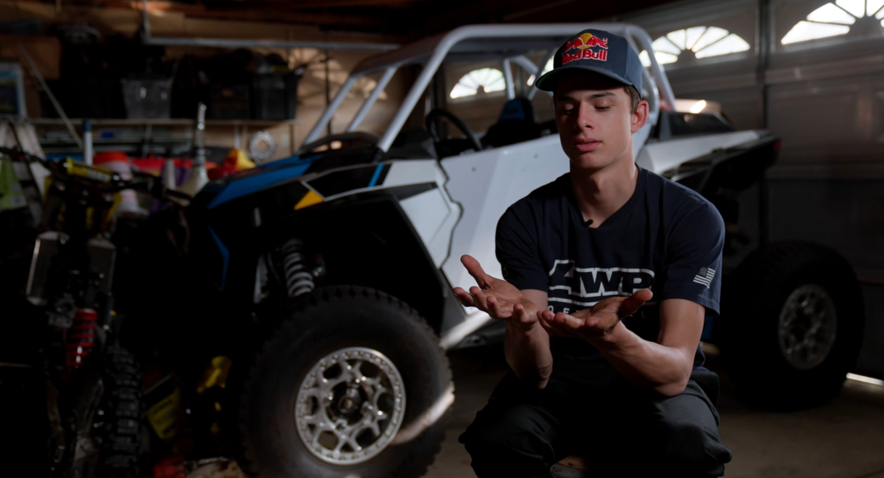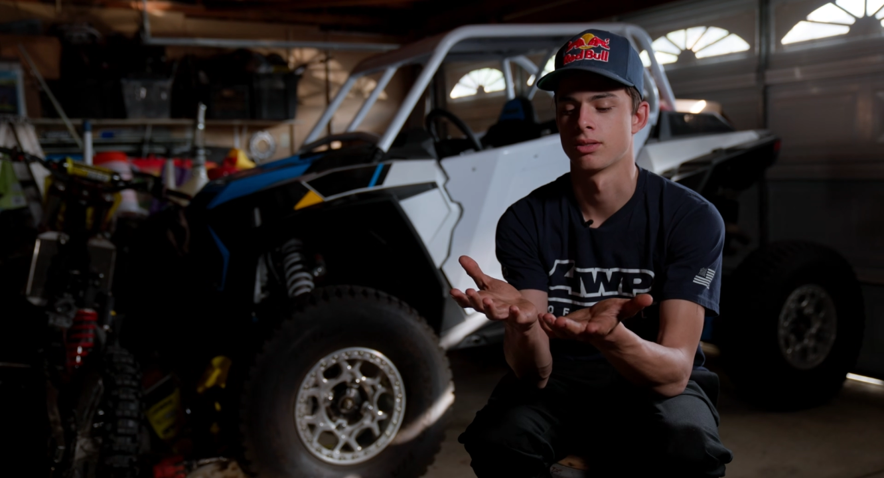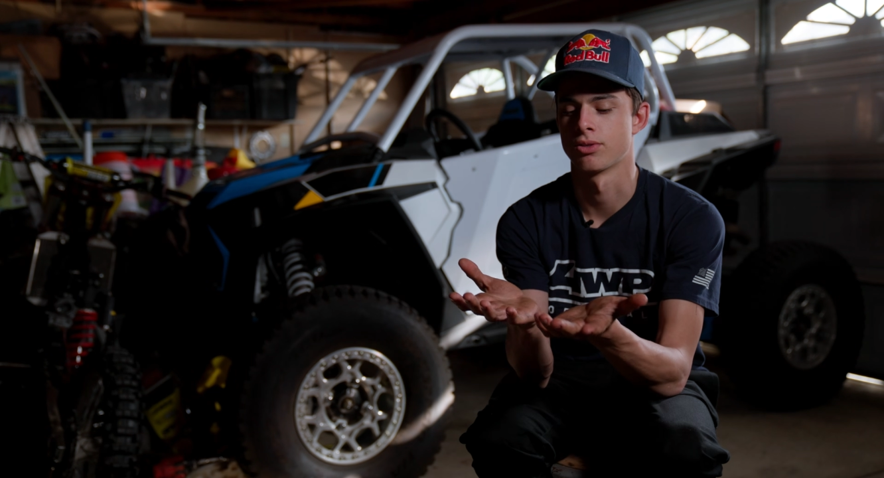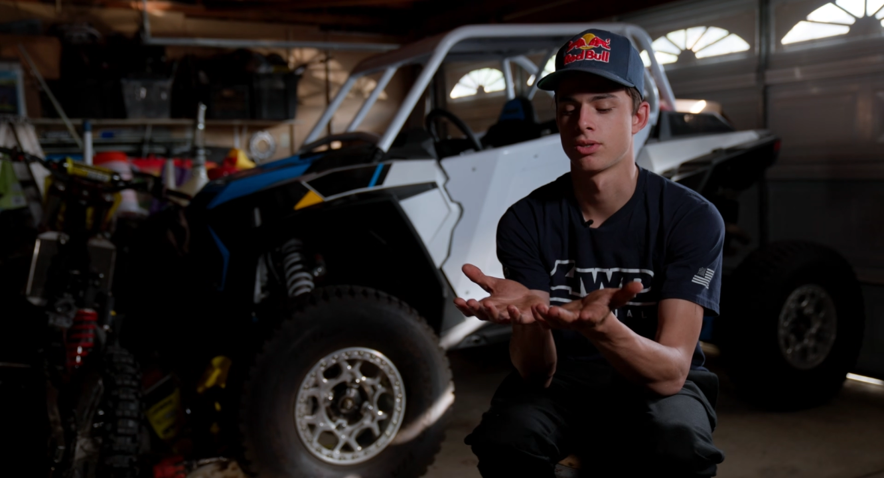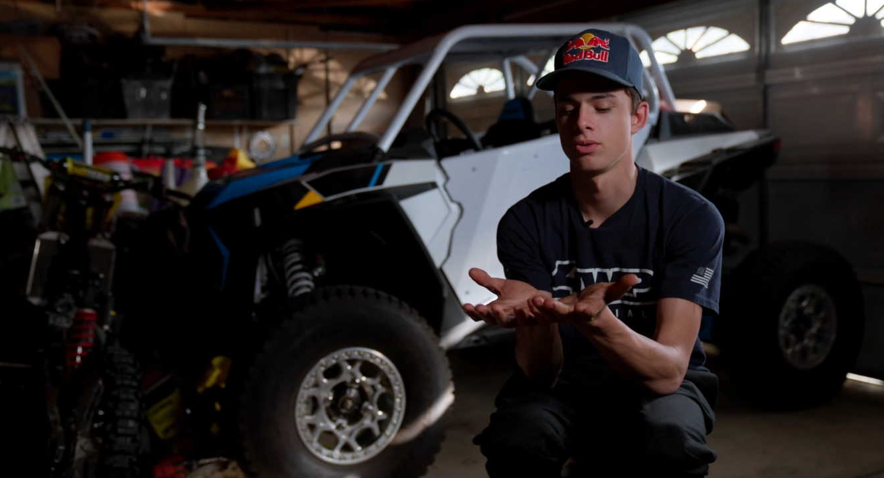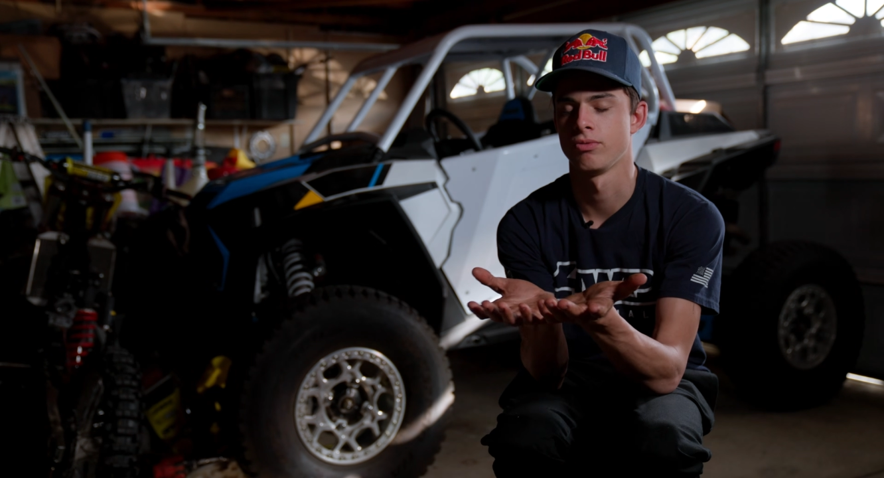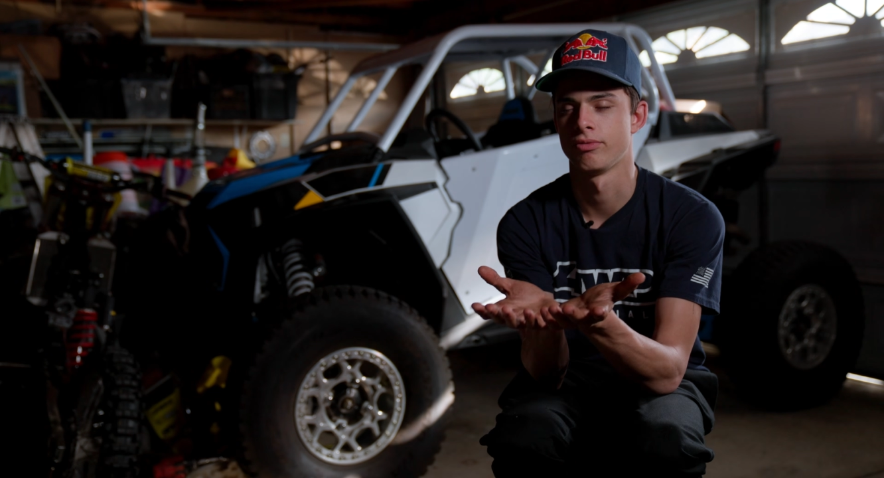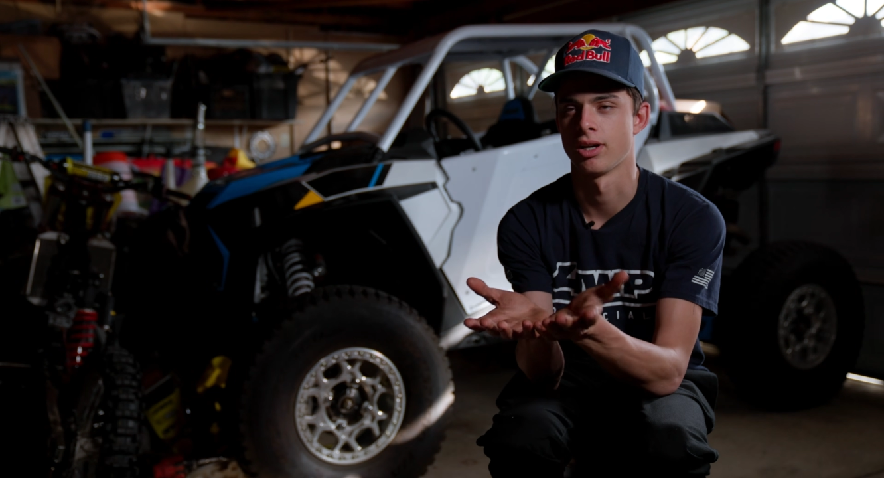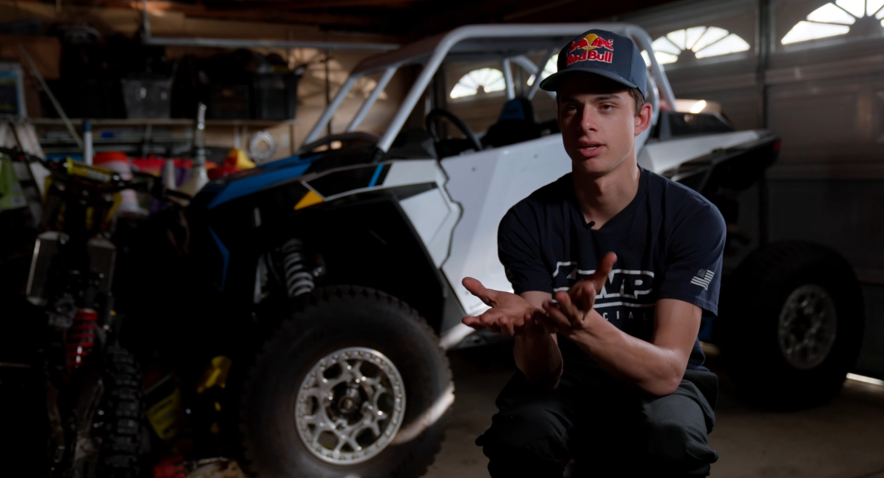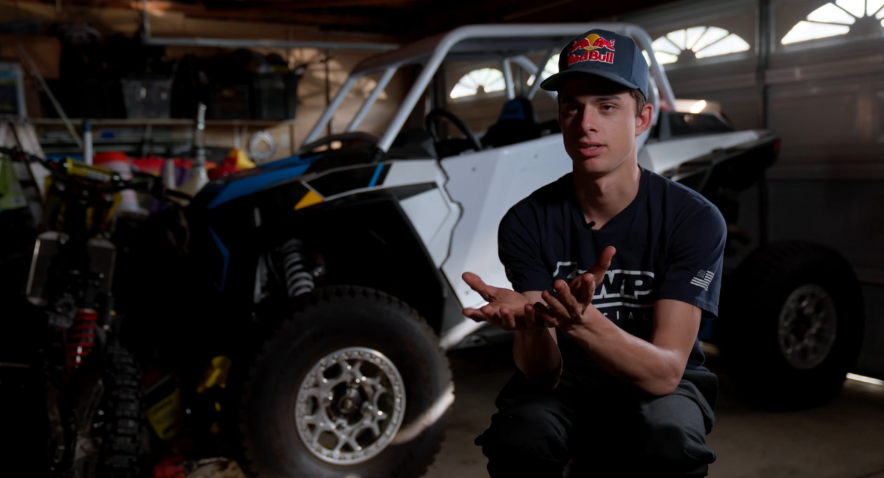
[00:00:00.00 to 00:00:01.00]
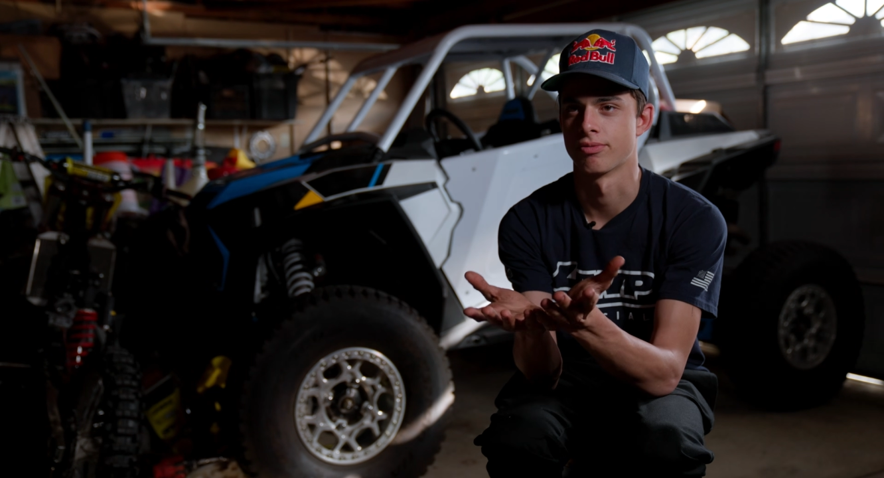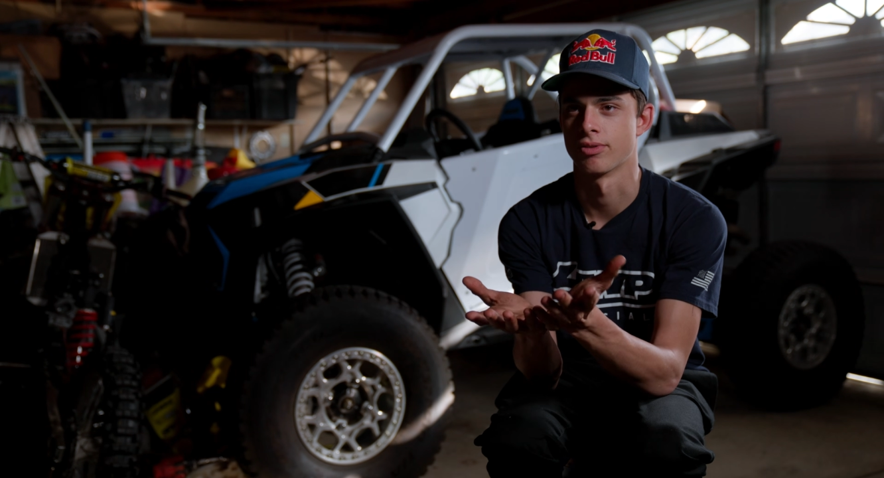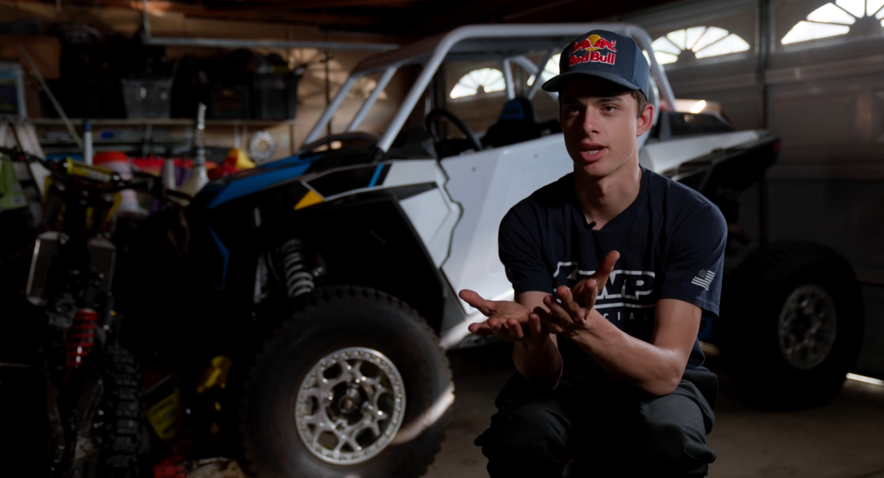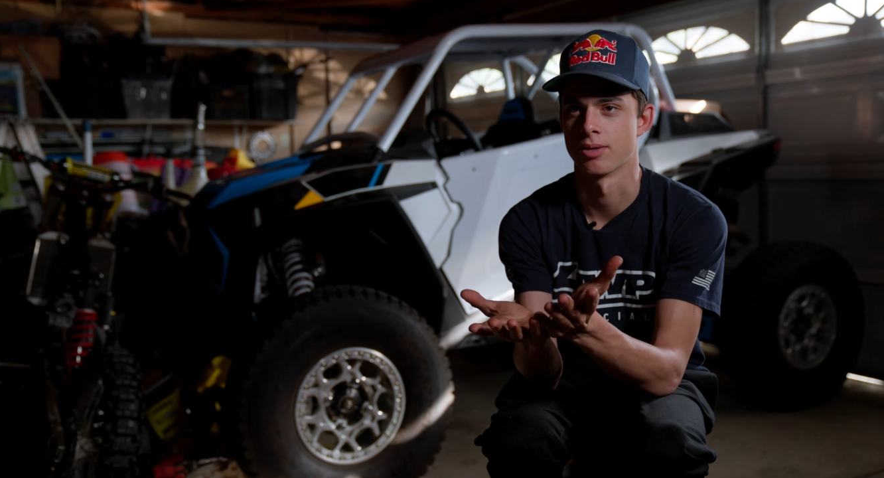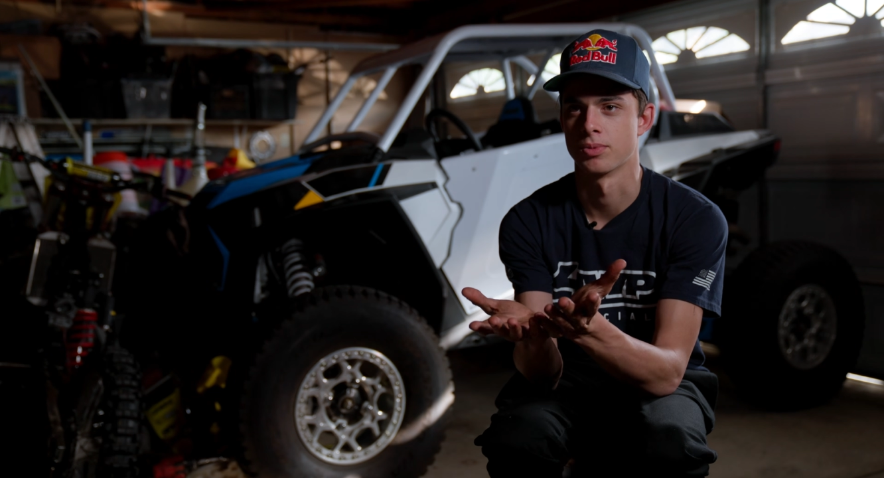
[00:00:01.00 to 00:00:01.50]
they're two very
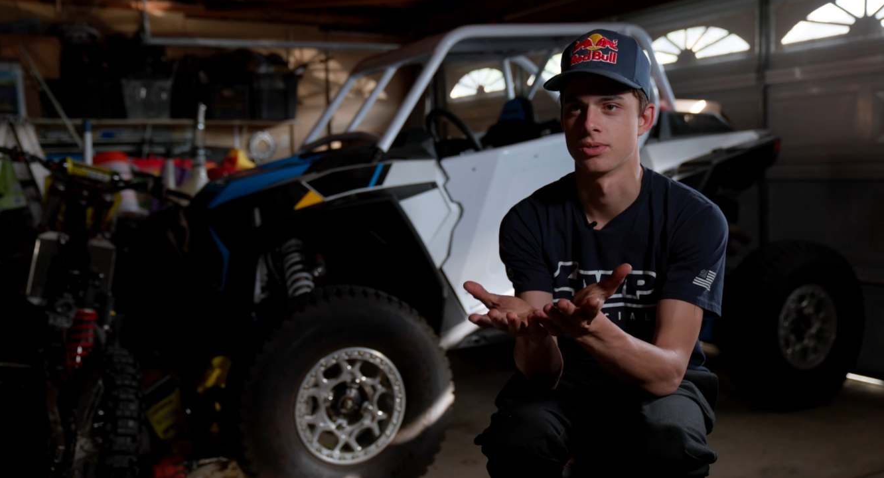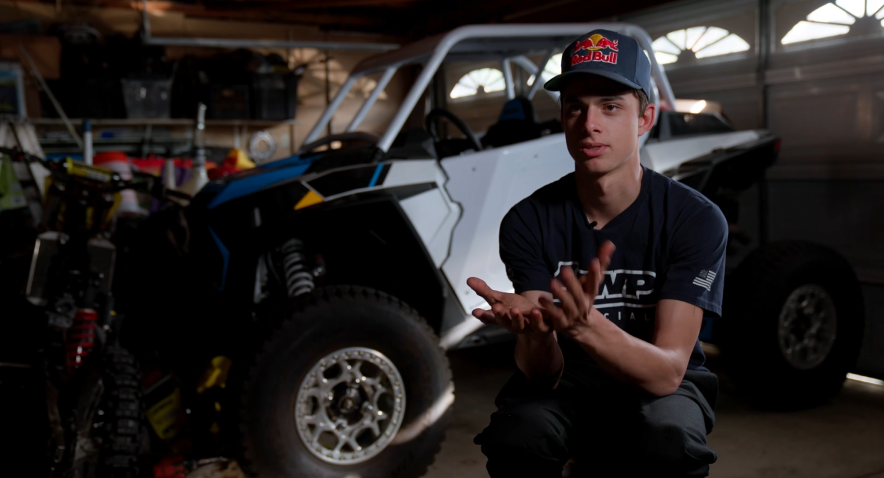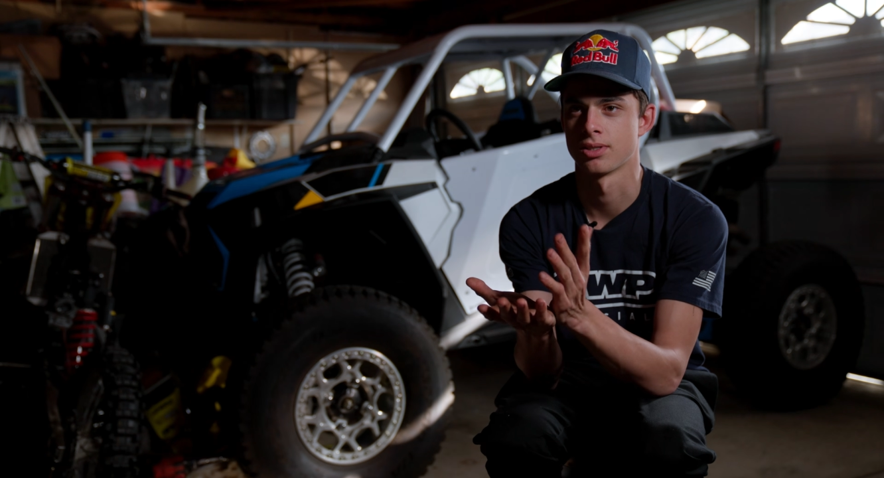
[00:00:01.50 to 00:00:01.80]
different animals.